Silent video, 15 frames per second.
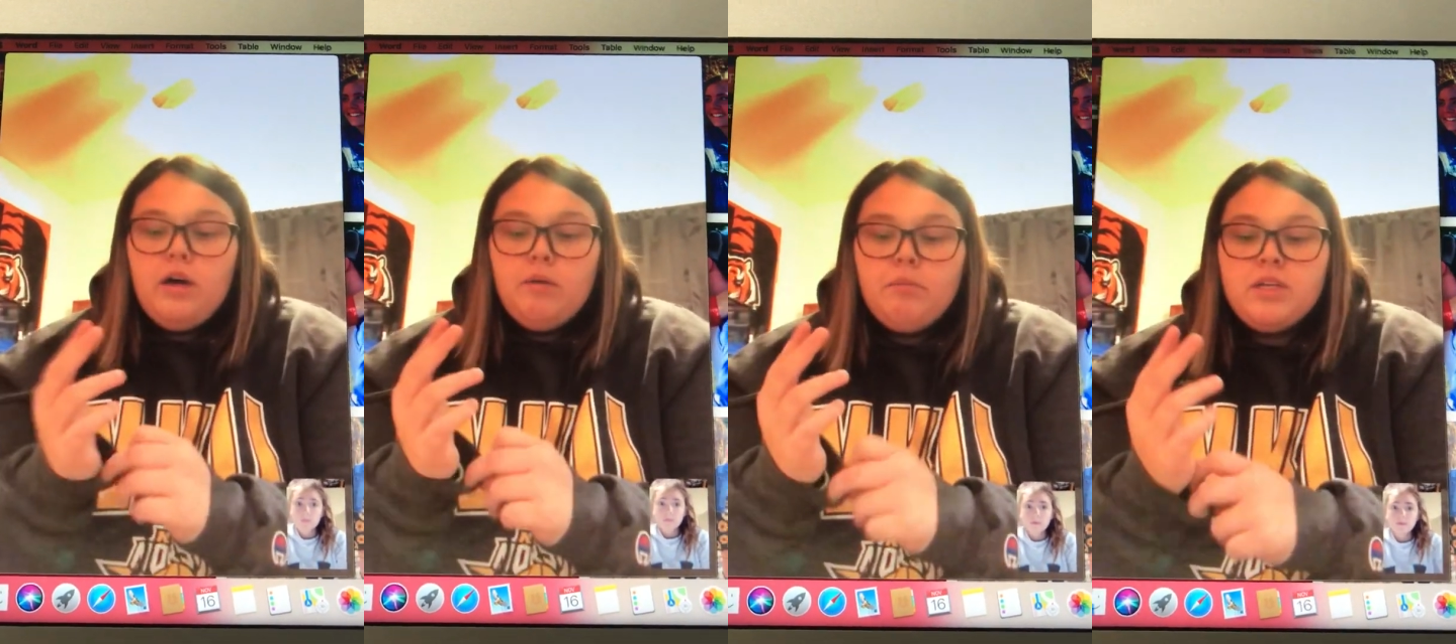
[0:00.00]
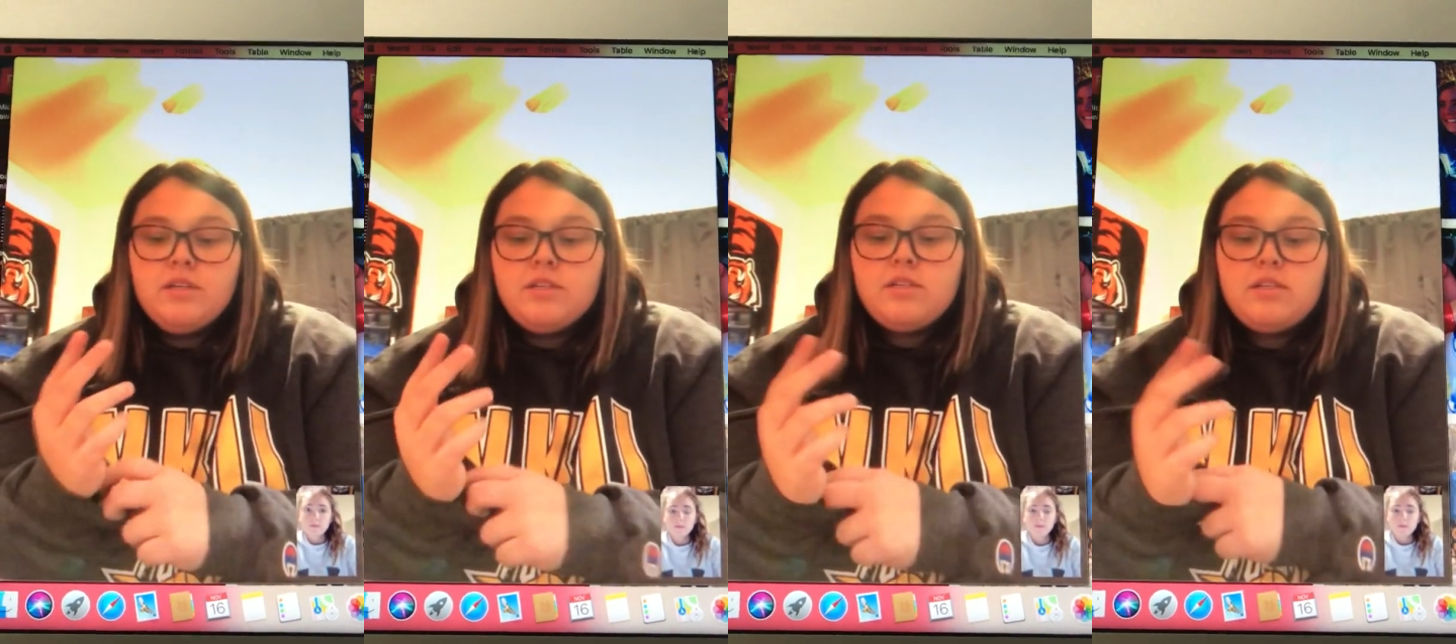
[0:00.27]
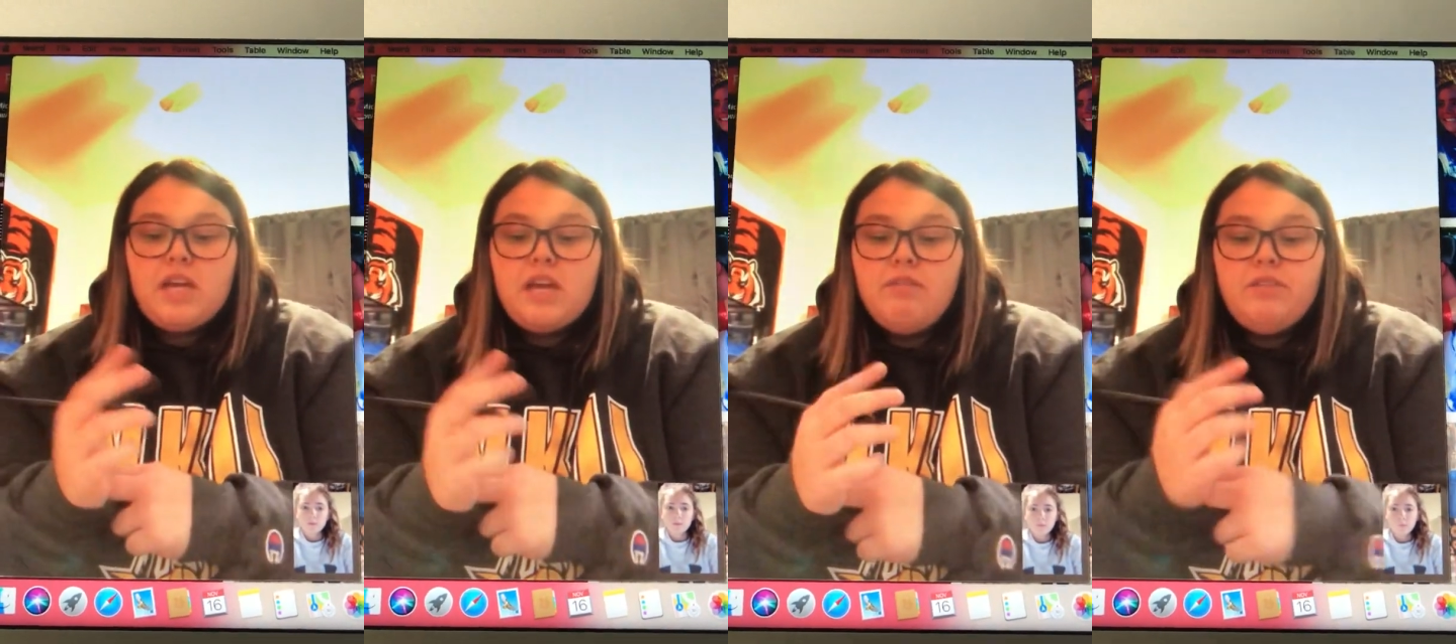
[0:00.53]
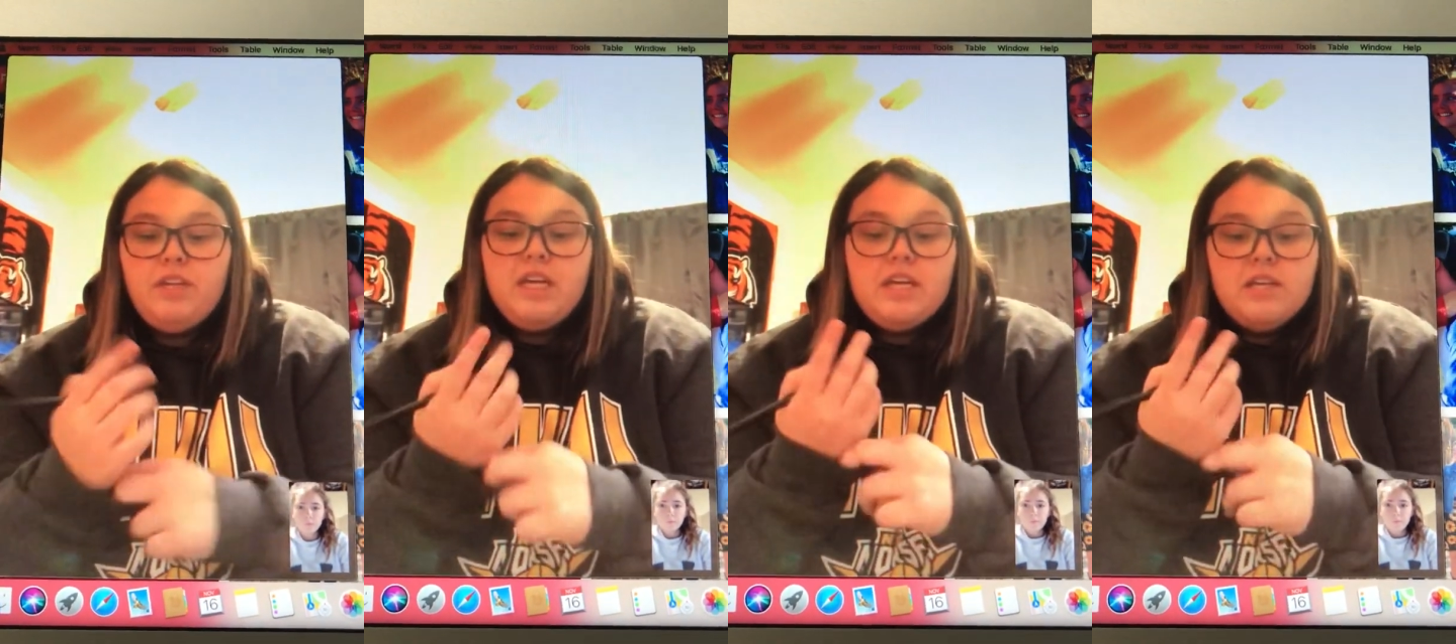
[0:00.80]
because
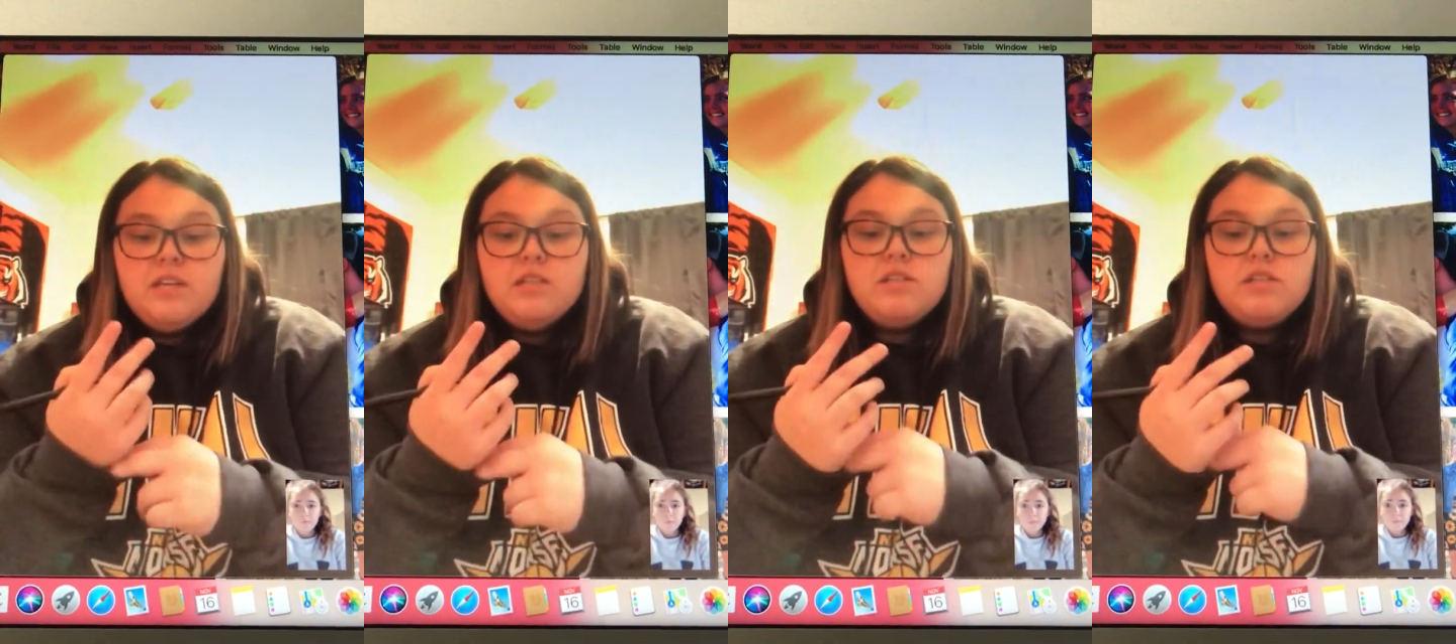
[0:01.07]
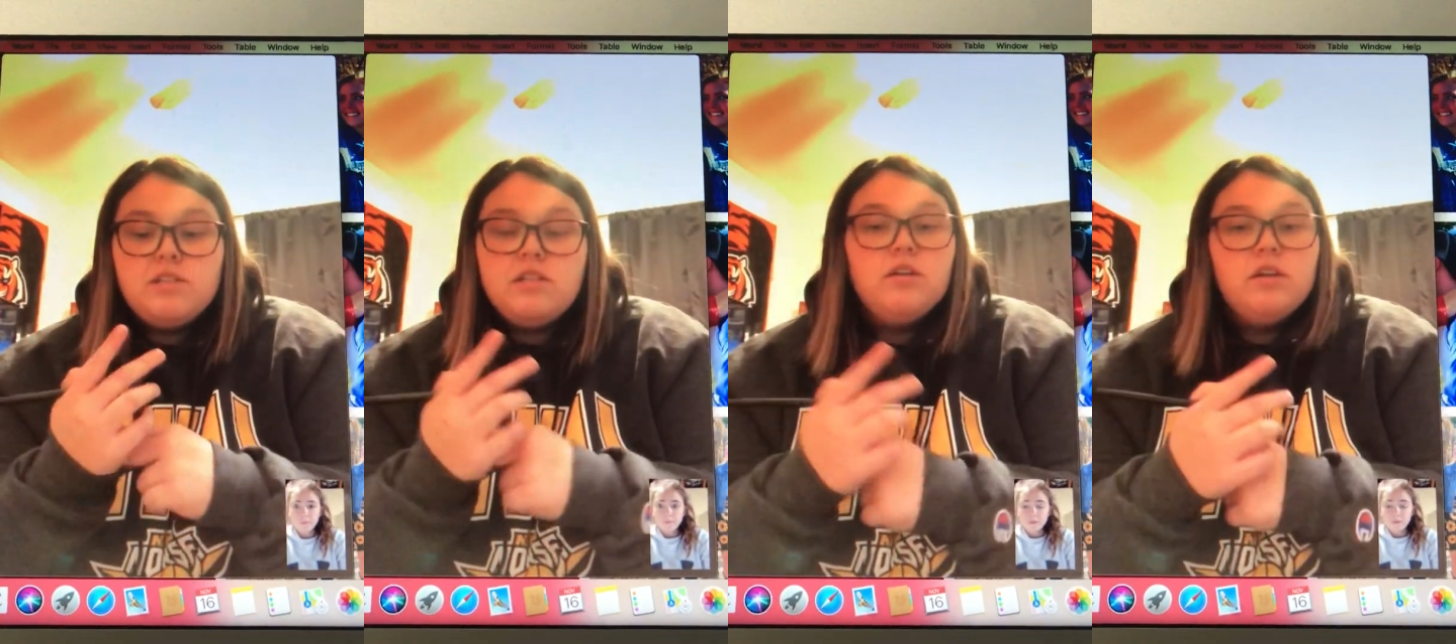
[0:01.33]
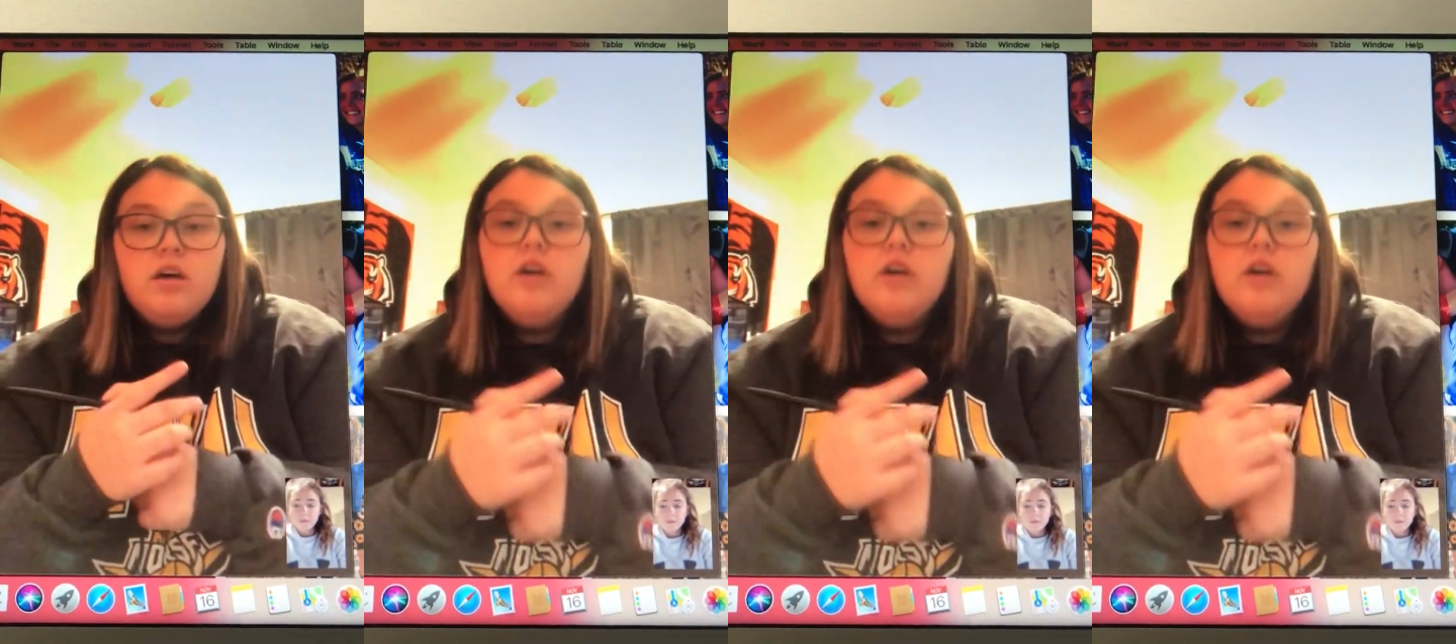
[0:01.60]
safety is